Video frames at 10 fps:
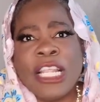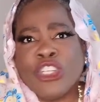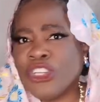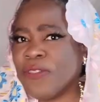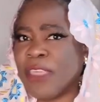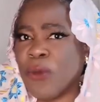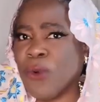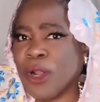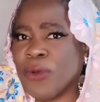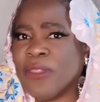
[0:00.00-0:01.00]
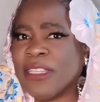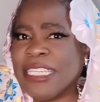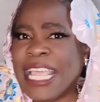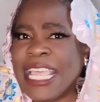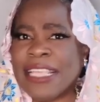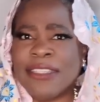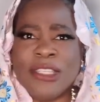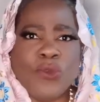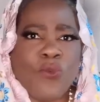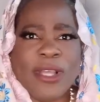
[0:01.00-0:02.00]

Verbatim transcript: should they work with a deity?